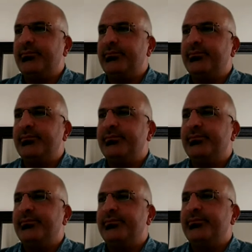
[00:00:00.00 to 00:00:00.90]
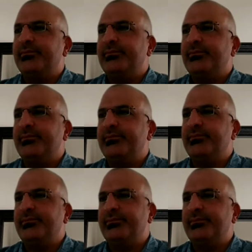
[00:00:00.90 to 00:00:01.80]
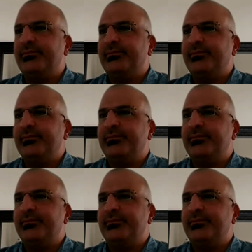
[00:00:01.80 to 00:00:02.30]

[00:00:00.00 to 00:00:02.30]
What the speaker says: (silent)